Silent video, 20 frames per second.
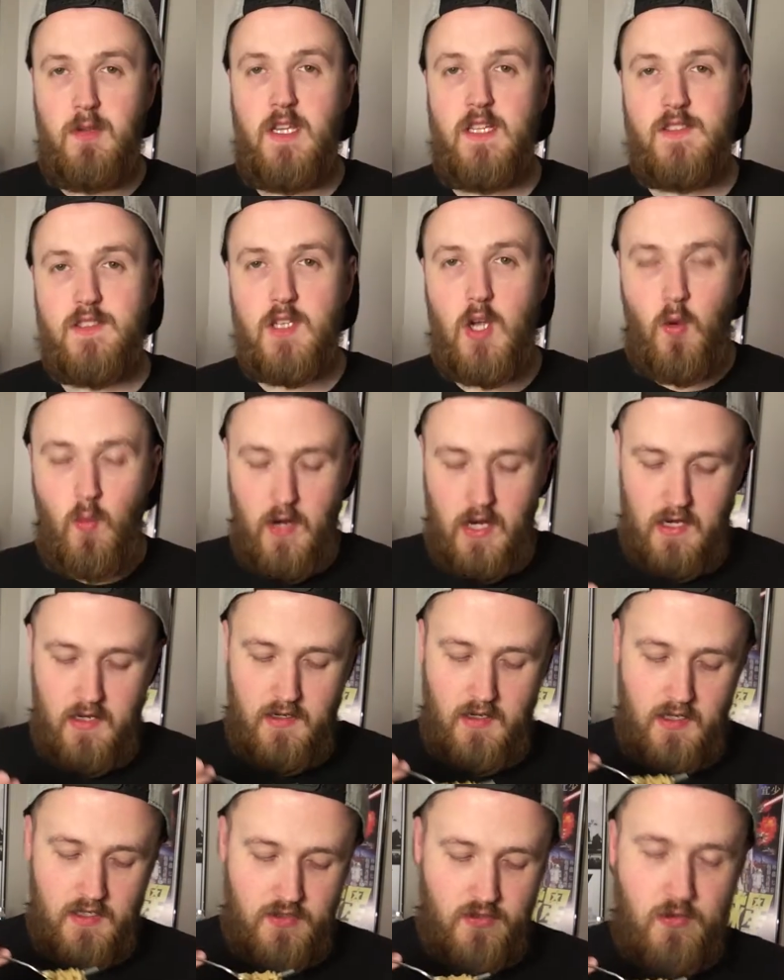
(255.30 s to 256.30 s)
Let's go
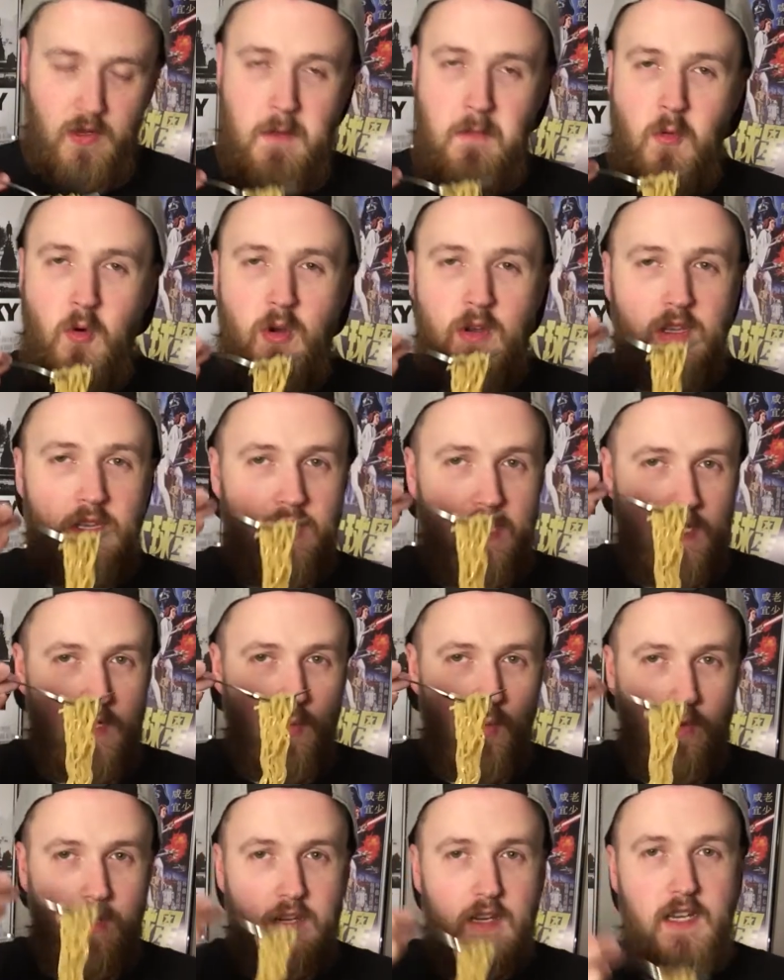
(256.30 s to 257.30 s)
in to the more
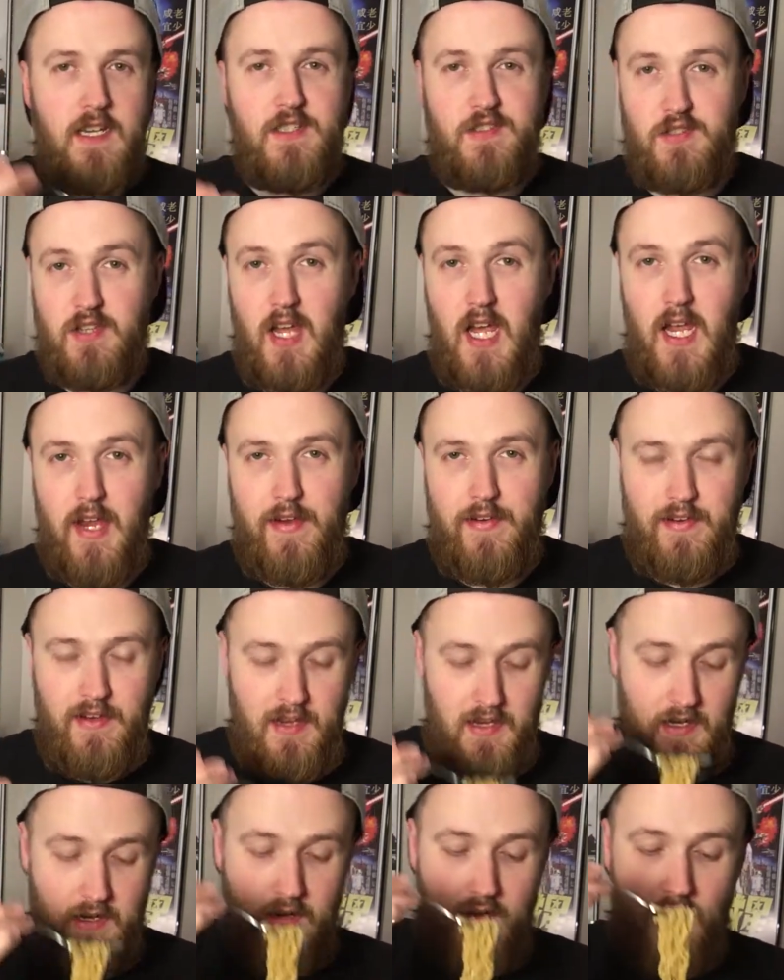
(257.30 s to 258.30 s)
liquidy side
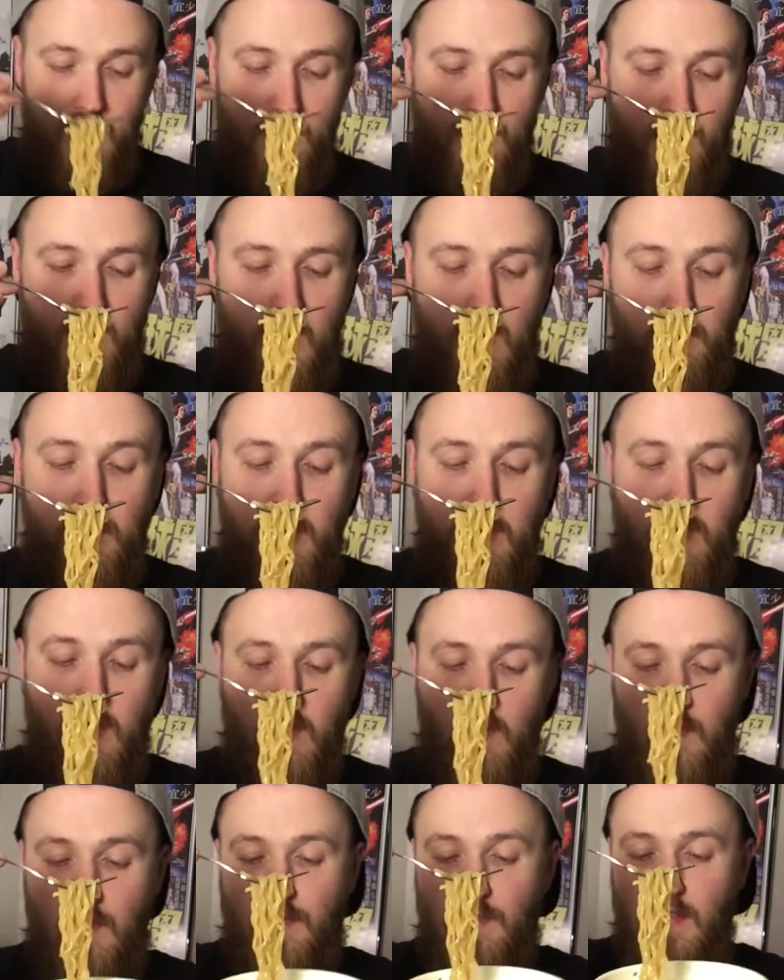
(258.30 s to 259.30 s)
of ramen
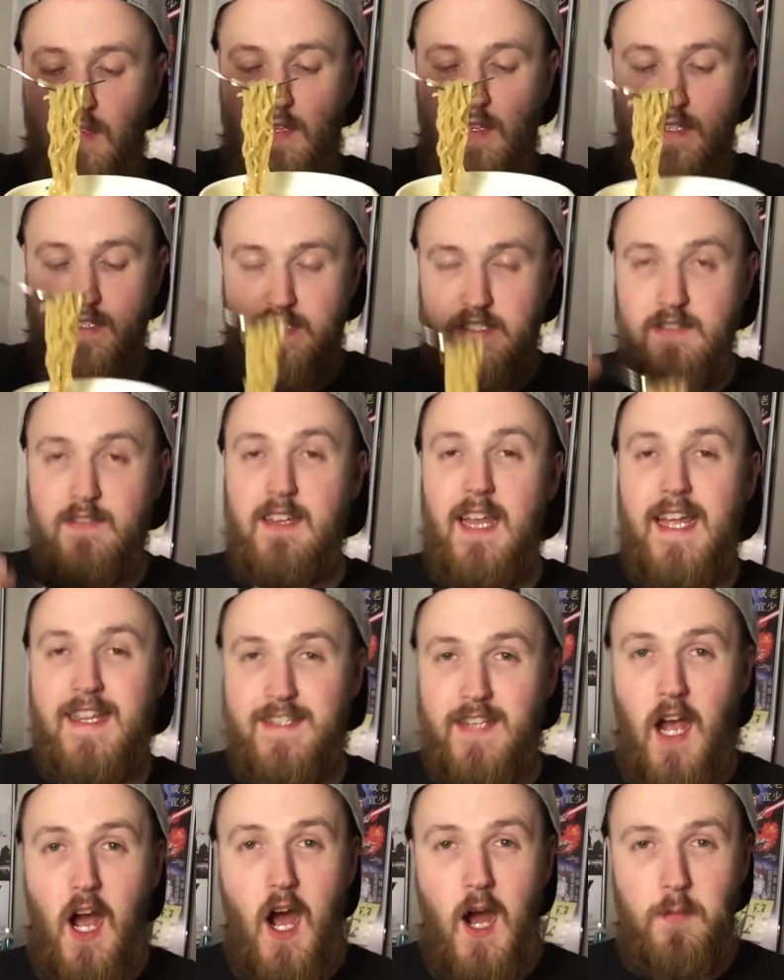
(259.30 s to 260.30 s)
with the Nissin
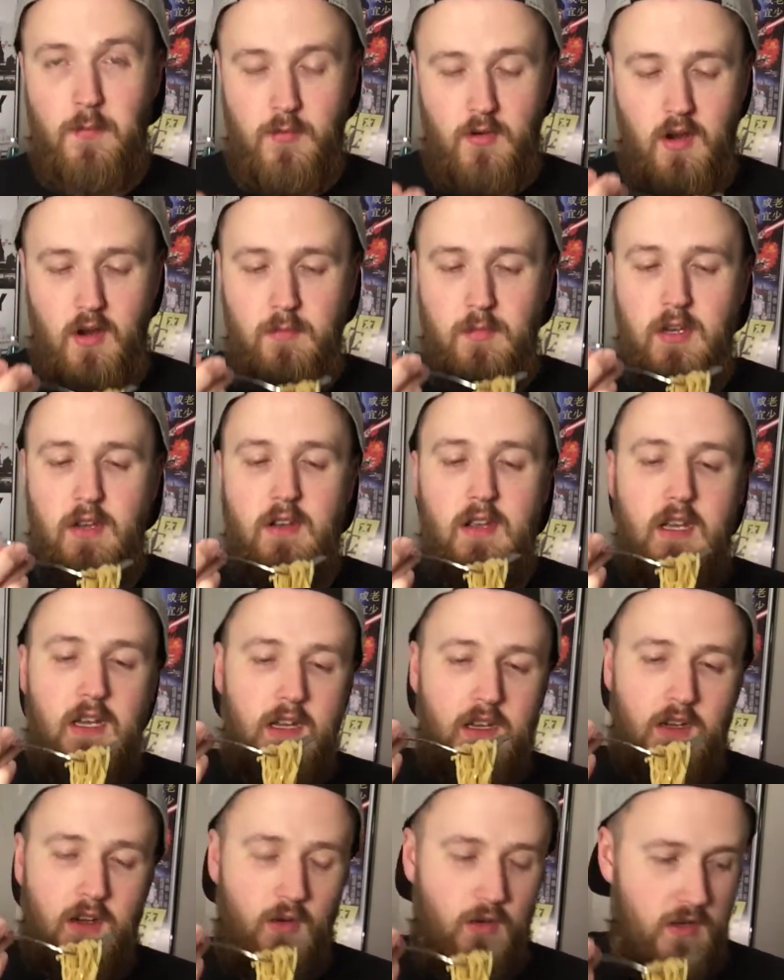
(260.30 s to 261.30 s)
Top Ramen
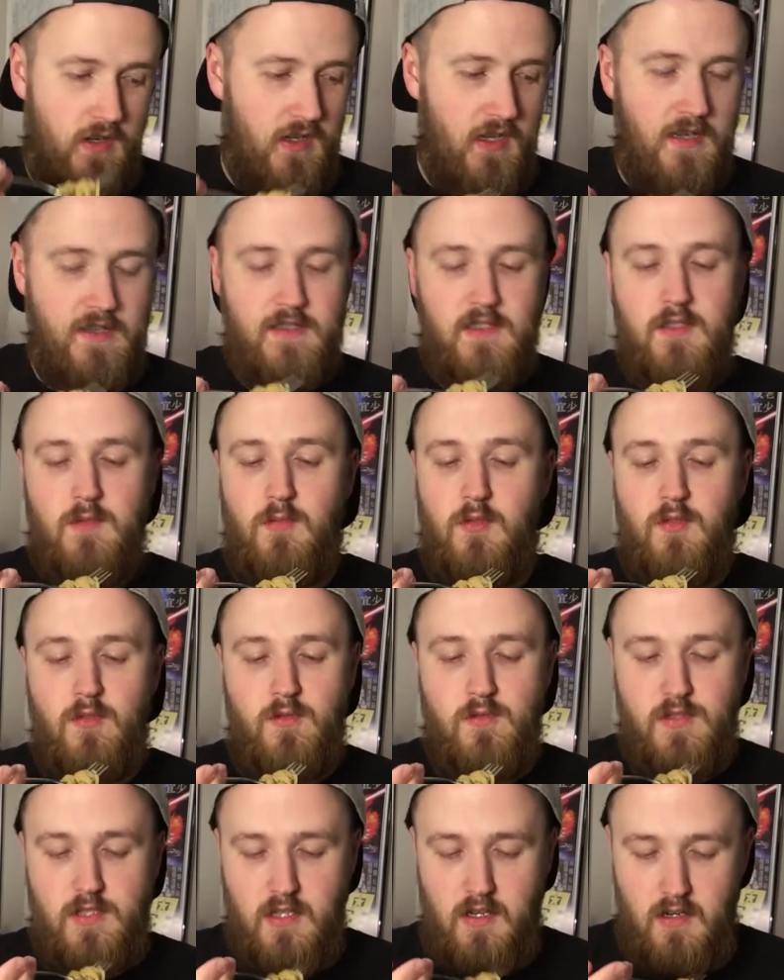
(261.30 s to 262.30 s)
going against the
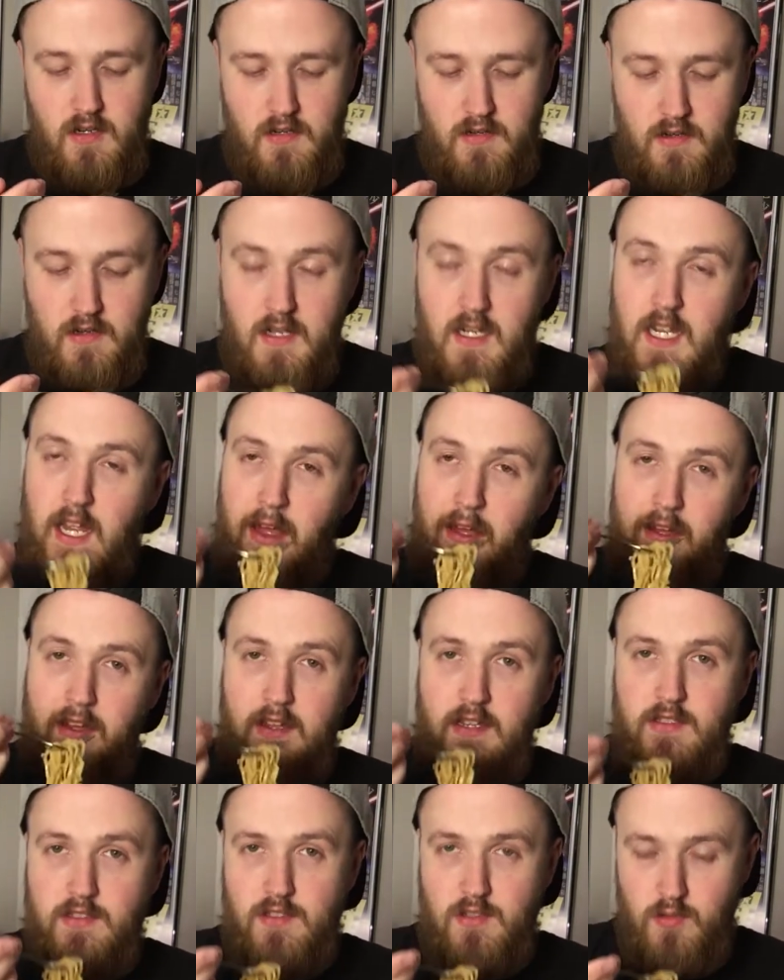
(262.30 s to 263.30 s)
Maruchan.
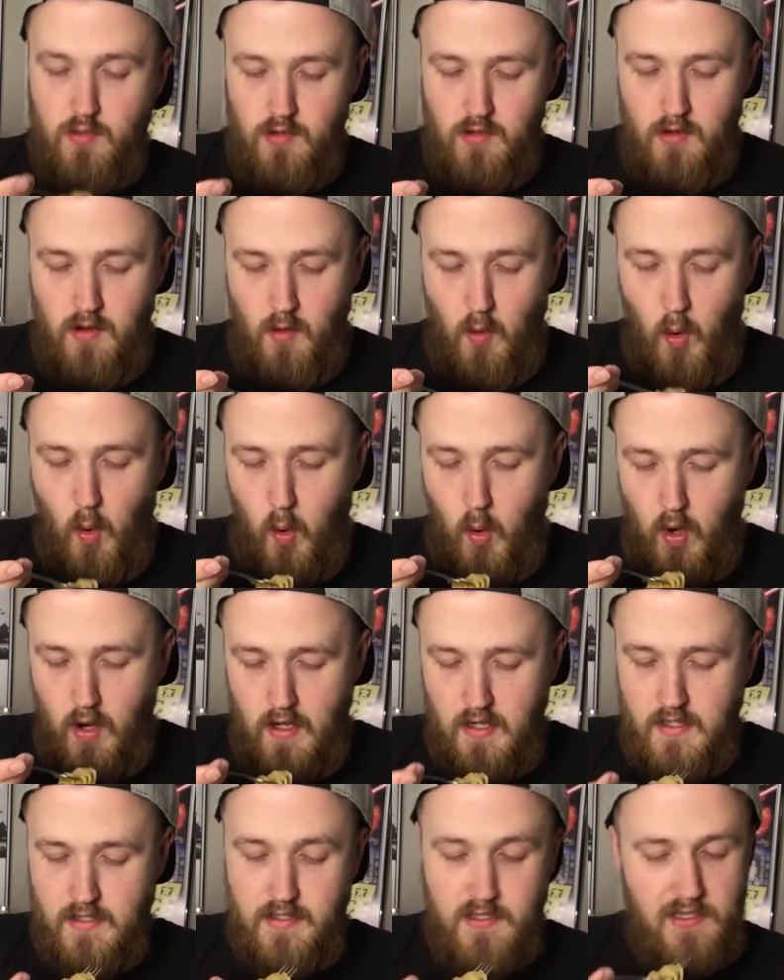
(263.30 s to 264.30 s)
Let's do it.
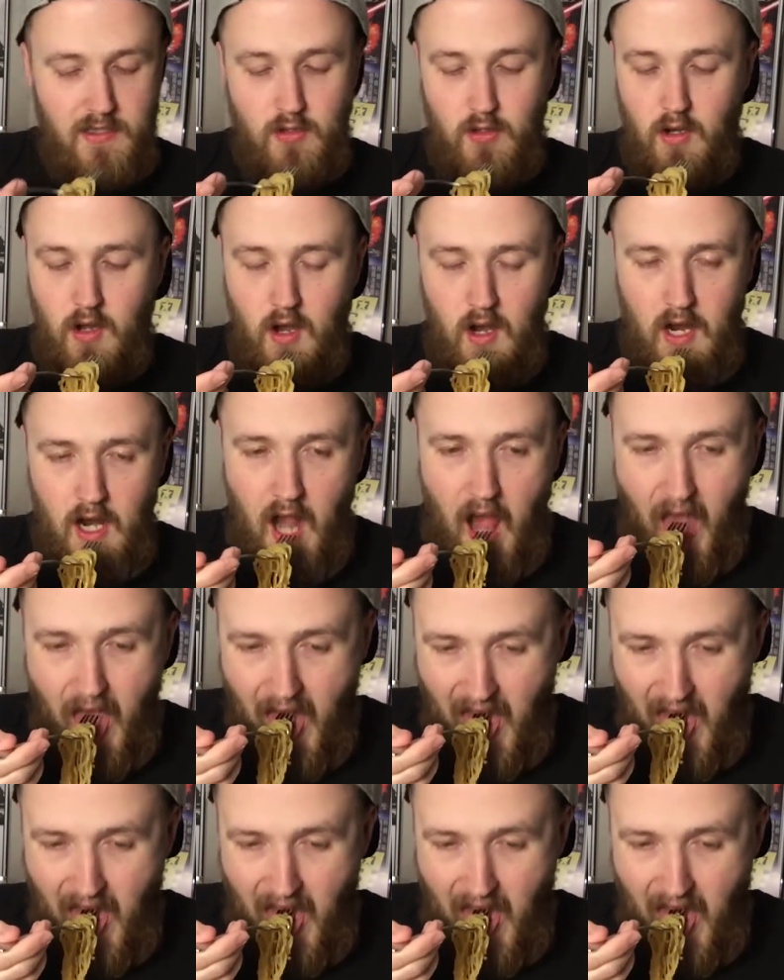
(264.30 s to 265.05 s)
It's a little hot.